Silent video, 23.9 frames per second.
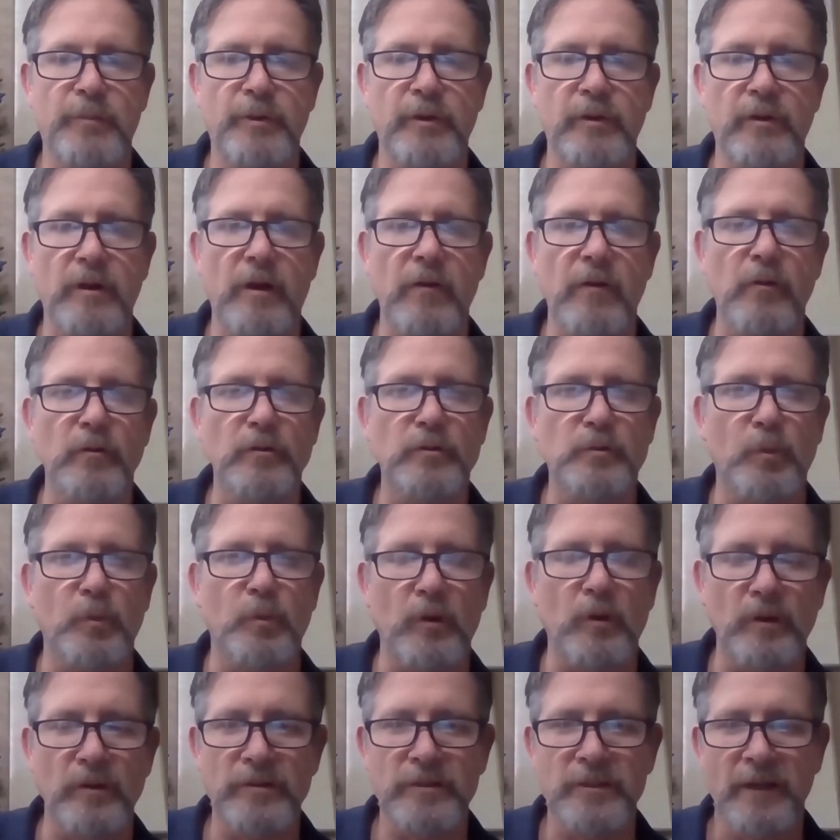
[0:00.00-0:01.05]
put on those
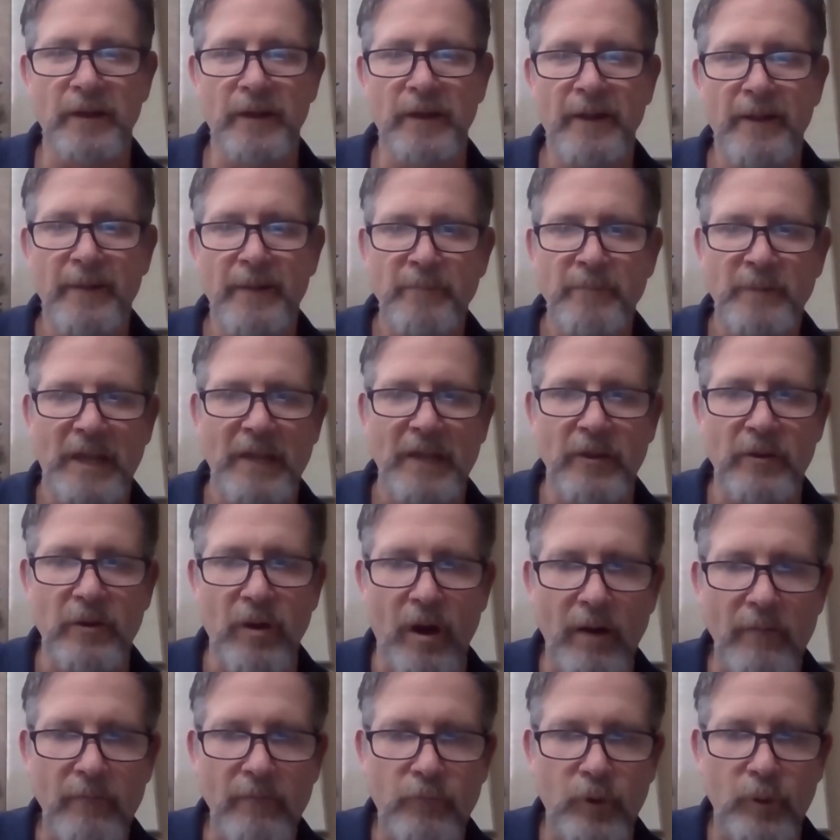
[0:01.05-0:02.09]
words, and the
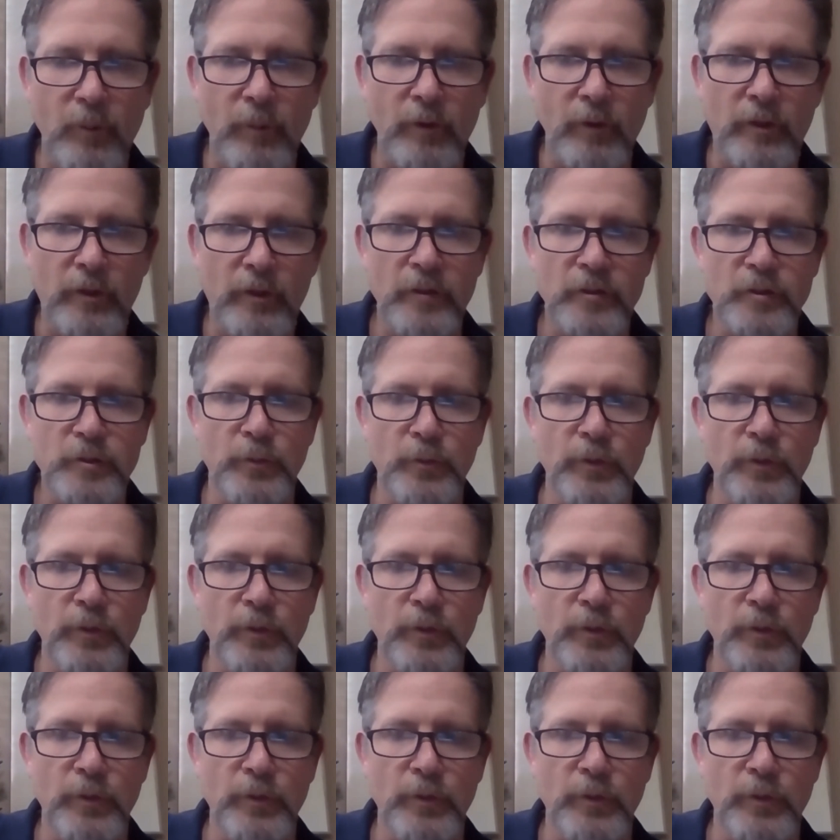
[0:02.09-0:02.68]
nonverbal cues,